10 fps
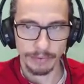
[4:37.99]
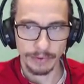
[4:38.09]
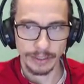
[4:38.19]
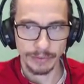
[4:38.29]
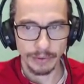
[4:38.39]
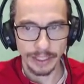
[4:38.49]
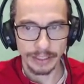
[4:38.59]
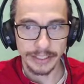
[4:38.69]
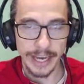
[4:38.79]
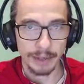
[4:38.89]
it's really a
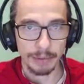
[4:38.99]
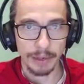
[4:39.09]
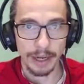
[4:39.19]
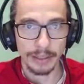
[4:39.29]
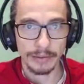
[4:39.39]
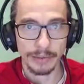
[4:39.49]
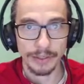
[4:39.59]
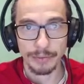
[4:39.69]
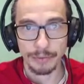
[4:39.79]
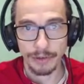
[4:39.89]
scatter plot with
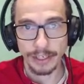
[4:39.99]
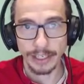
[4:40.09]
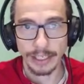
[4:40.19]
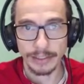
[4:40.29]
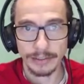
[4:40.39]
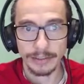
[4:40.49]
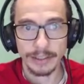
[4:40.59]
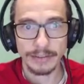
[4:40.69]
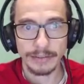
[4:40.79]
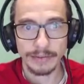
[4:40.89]
some trend lines
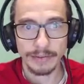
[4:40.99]
because